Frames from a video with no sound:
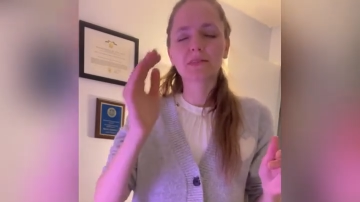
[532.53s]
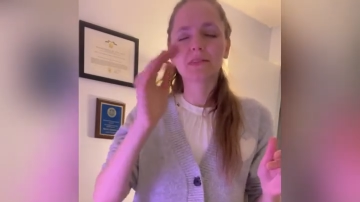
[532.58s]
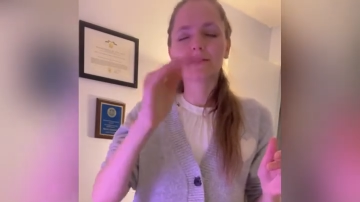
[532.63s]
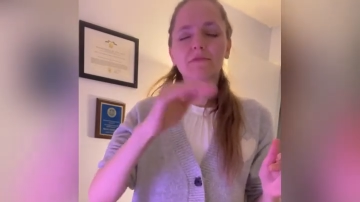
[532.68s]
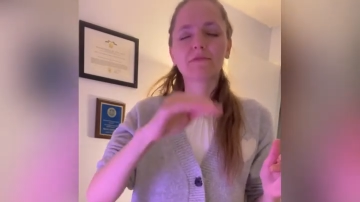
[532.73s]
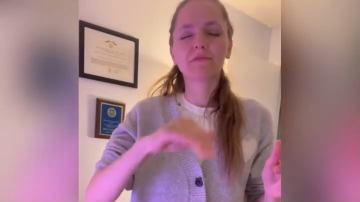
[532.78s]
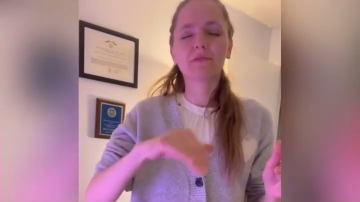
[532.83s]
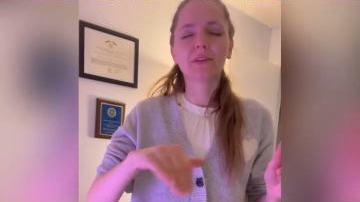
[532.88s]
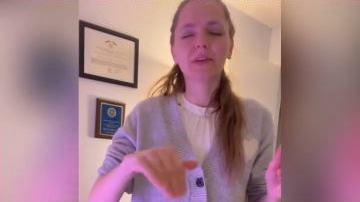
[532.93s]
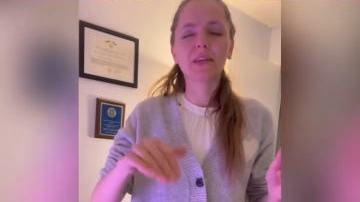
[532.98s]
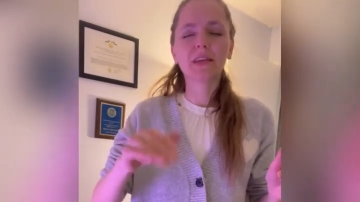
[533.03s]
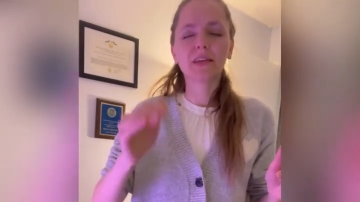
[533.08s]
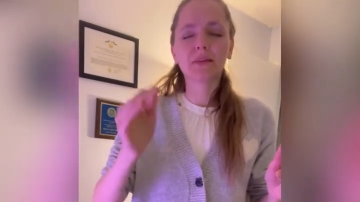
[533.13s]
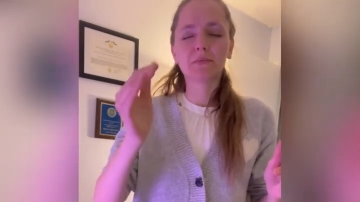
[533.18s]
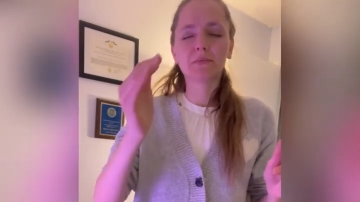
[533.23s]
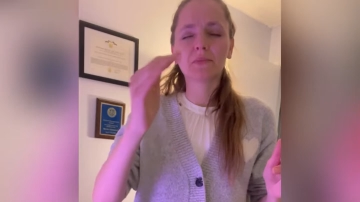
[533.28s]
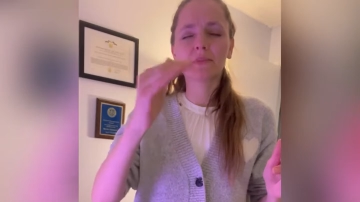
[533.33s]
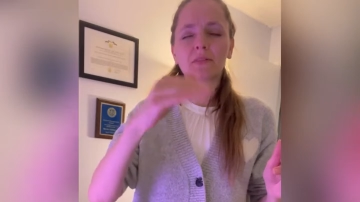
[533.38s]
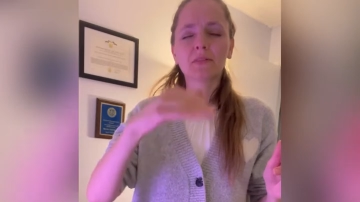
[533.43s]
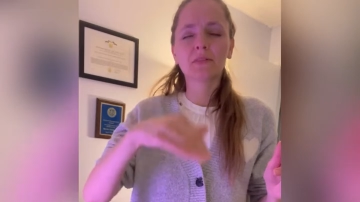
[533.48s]

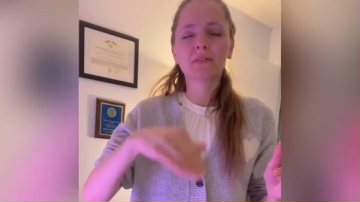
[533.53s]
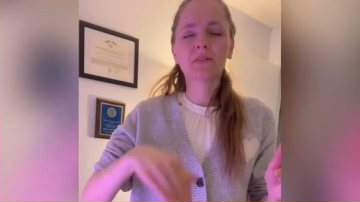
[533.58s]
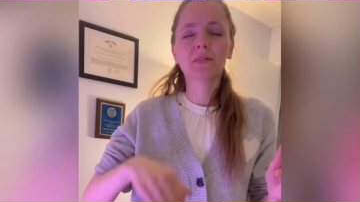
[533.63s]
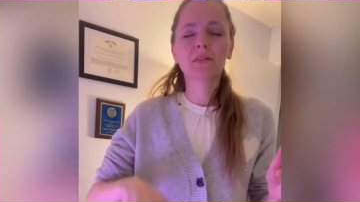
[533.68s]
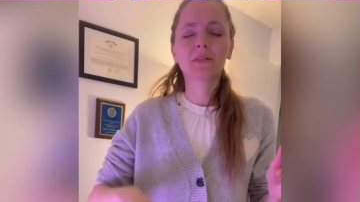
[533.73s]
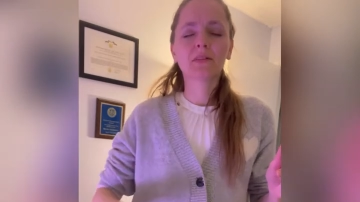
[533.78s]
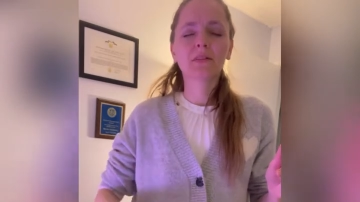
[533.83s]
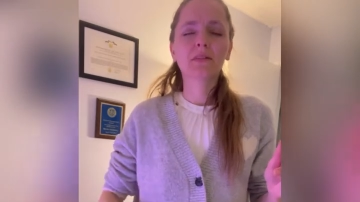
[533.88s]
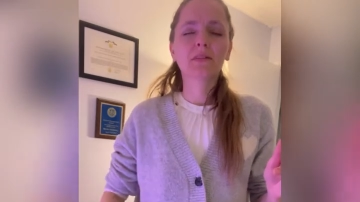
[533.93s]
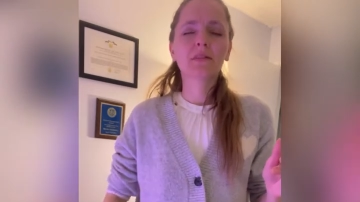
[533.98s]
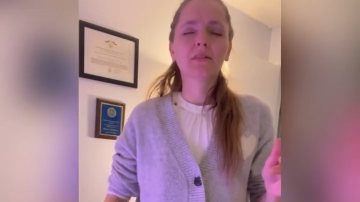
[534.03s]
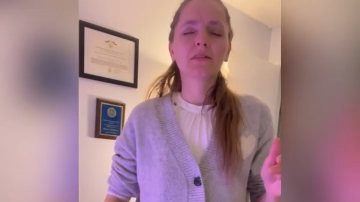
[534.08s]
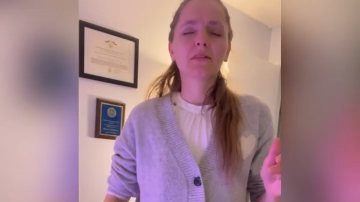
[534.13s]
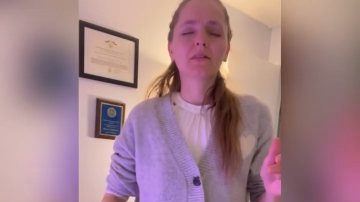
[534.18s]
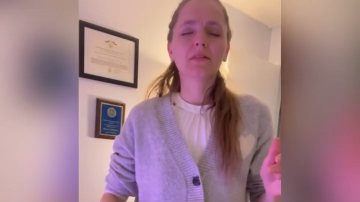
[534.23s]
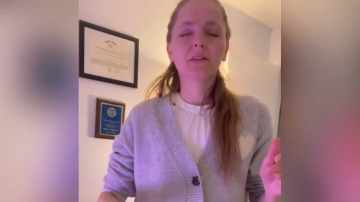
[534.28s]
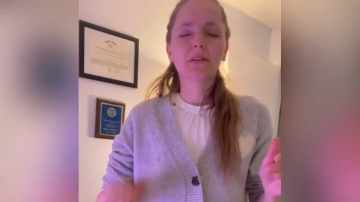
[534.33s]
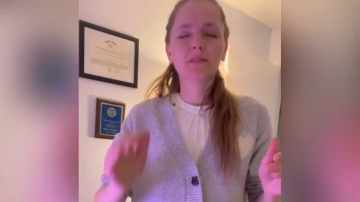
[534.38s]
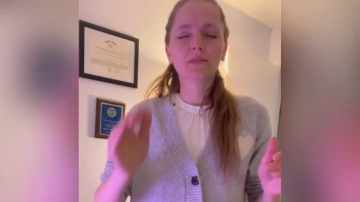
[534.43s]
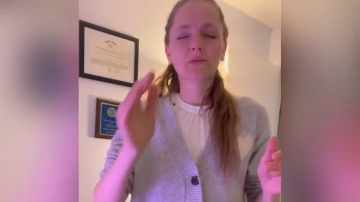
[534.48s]
inflamed.
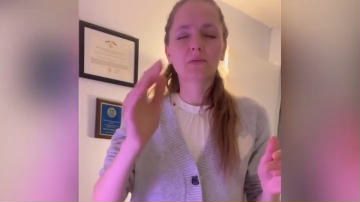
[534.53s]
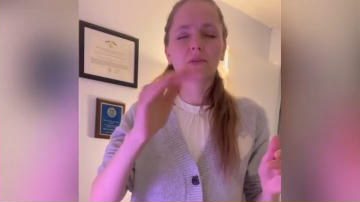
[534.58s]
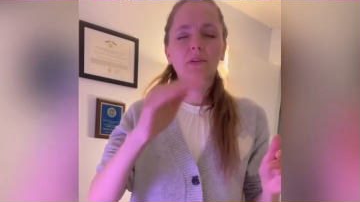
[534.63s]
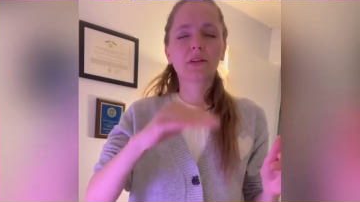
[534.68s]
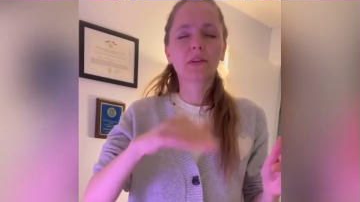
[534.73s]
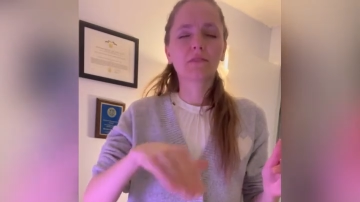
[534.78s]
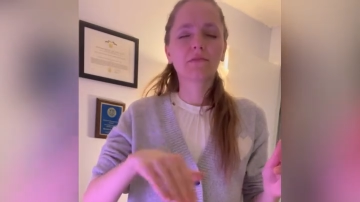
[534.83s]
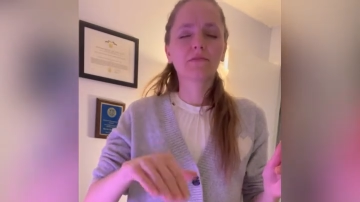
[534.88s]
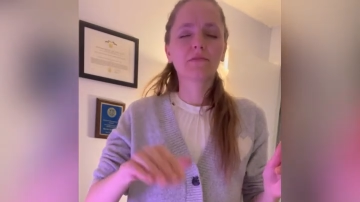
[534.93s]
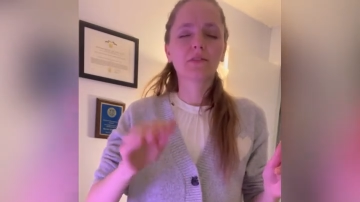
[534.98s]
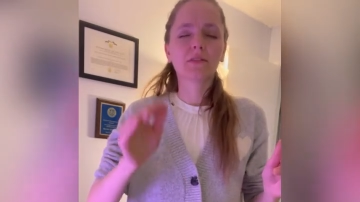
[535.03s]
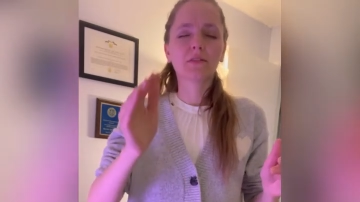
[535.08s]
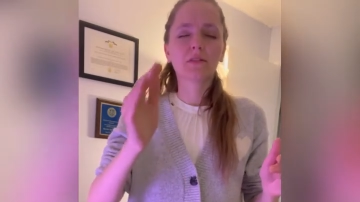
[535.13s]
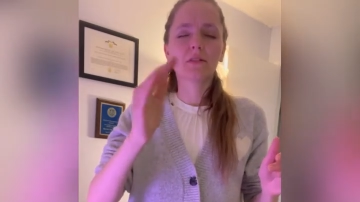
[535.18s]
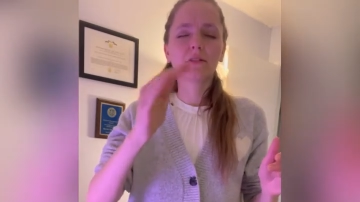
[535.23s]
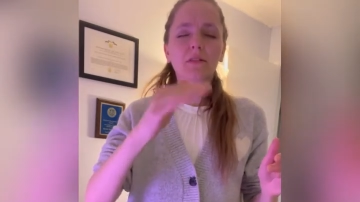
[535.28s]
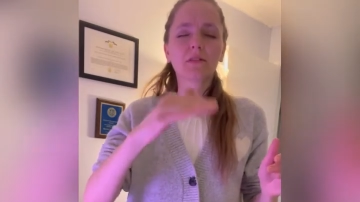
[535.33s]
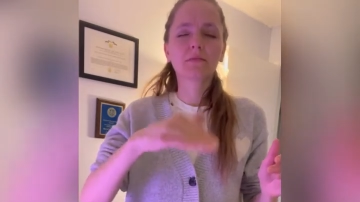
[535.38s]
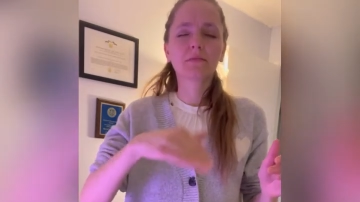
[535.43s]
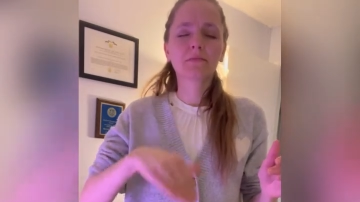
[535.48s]
That's what I
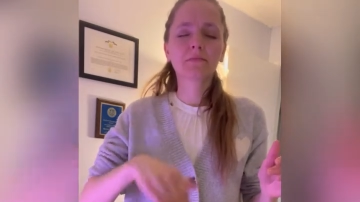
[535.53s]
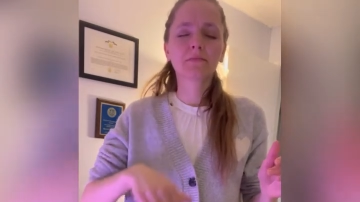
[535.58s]
feel.